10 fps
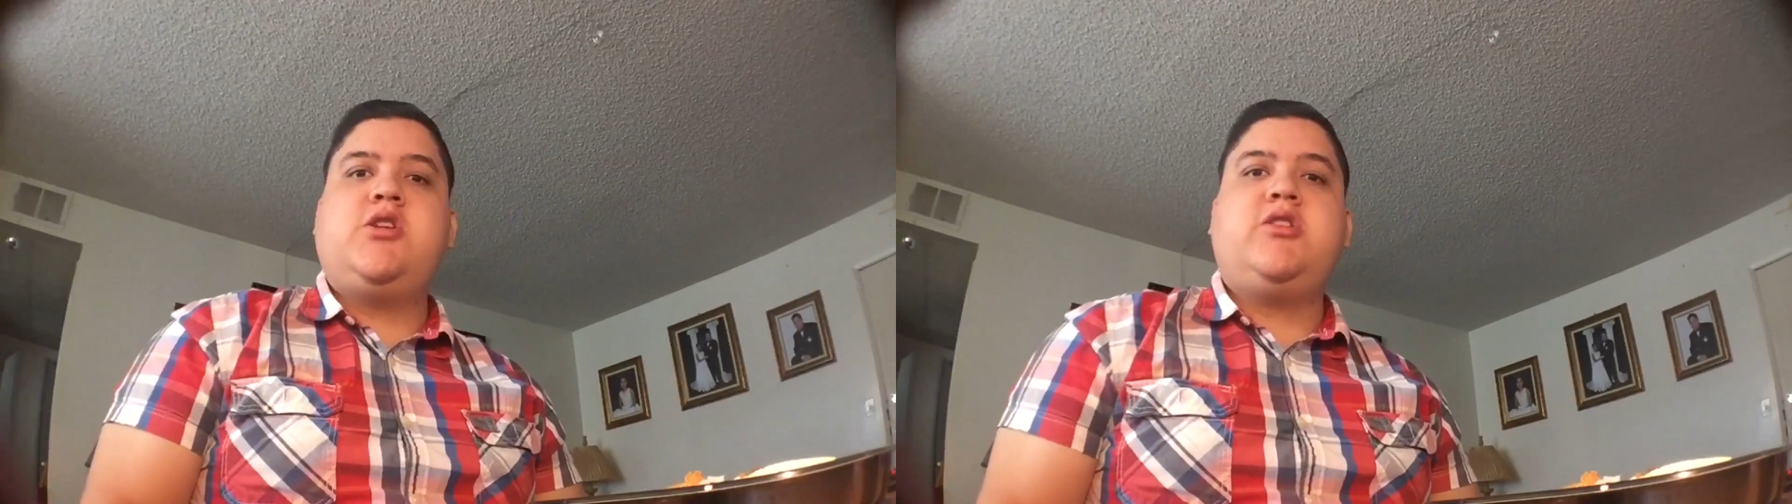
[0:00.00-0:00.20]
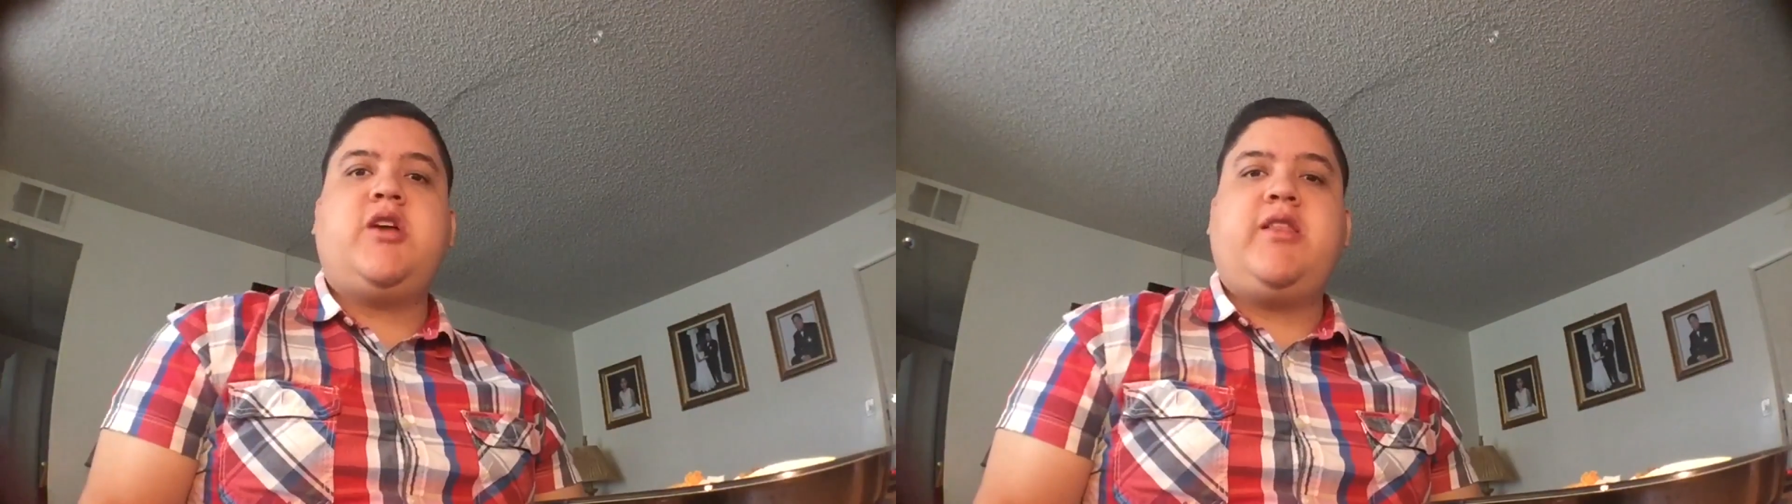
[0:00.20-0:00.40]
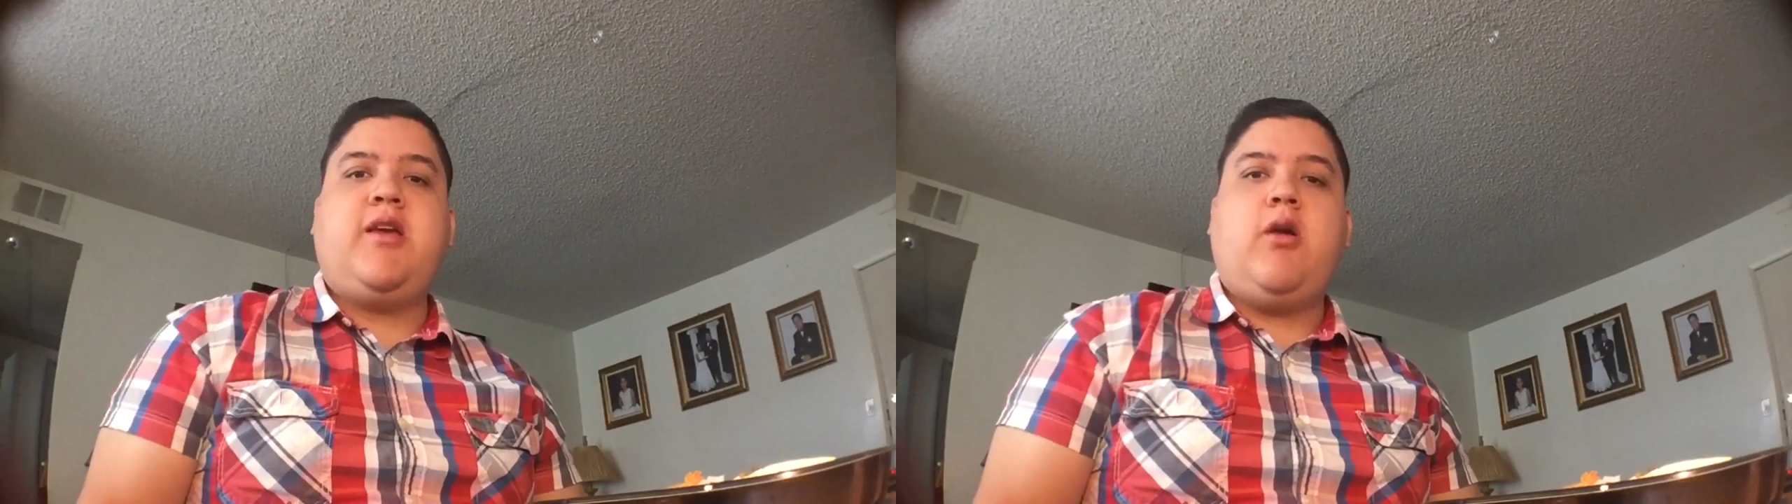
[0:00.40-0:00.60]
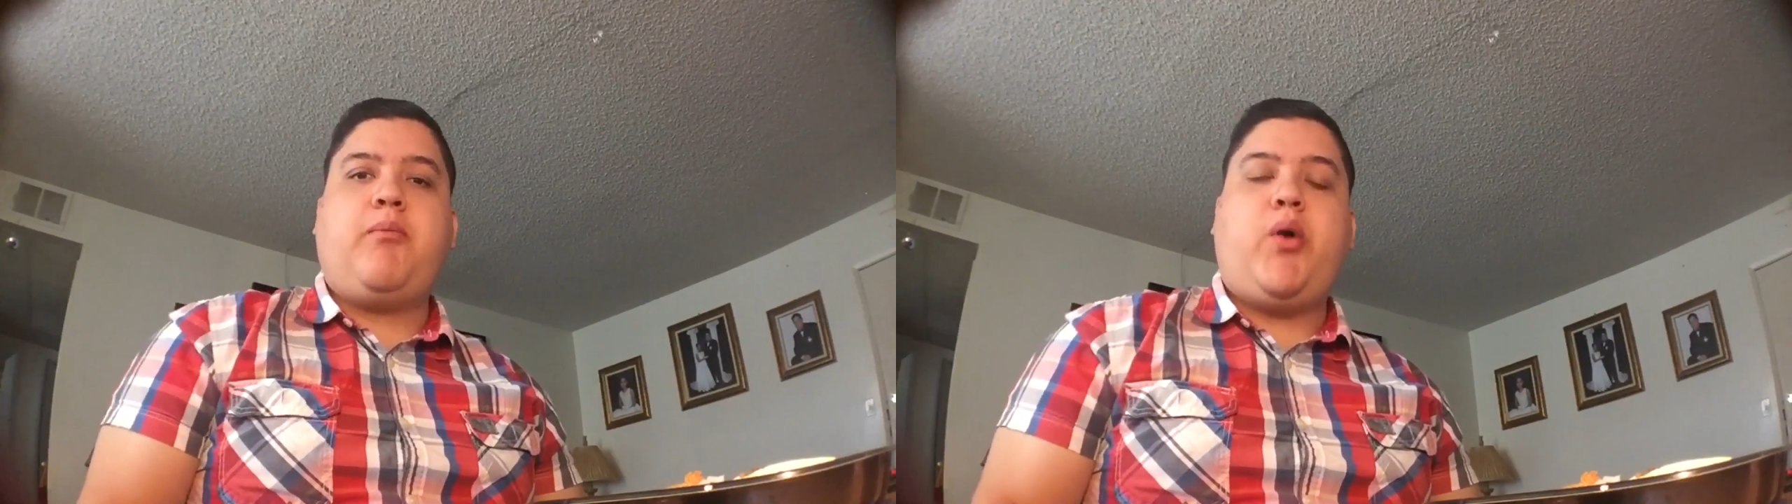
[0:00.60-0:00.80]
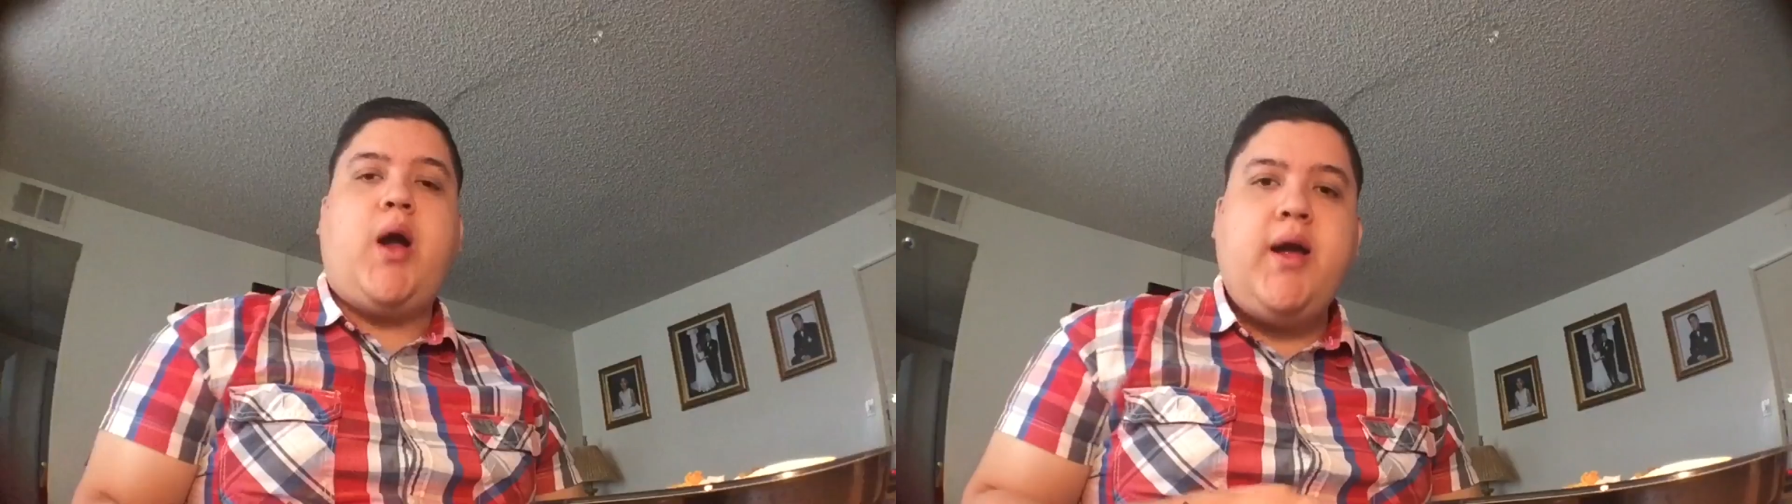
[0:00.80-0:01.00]
just like the
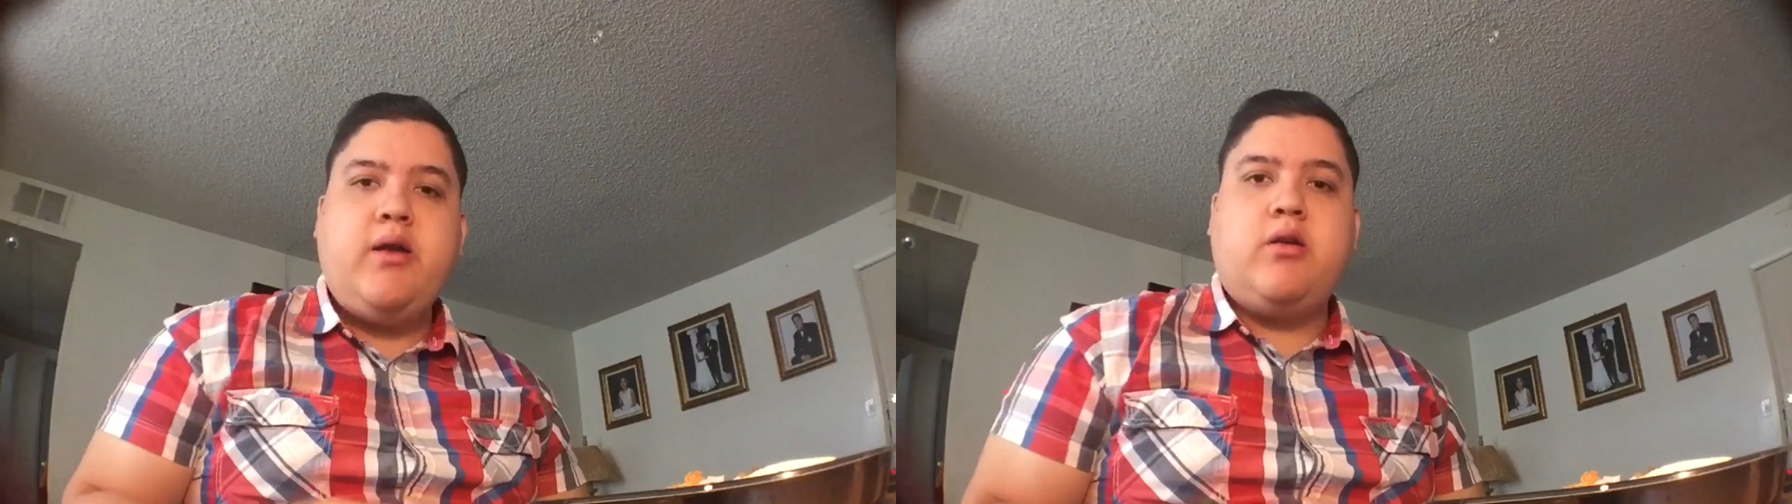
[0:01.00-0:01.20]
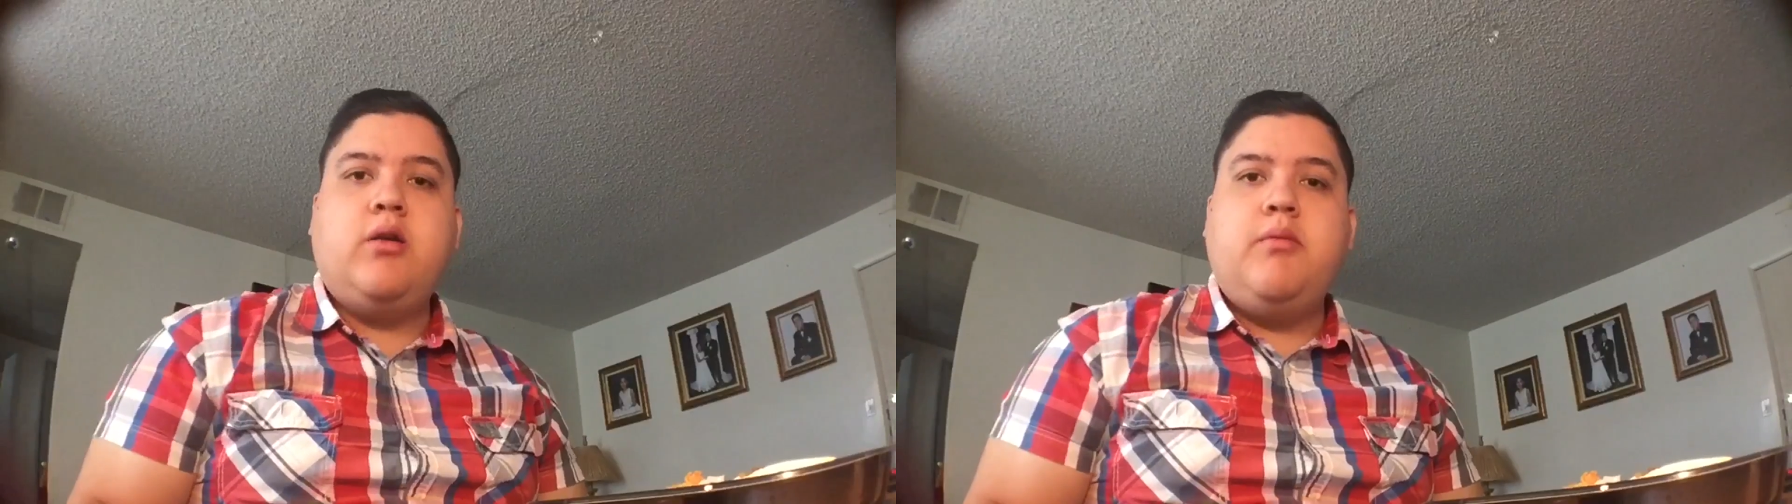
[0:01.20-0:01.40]
prior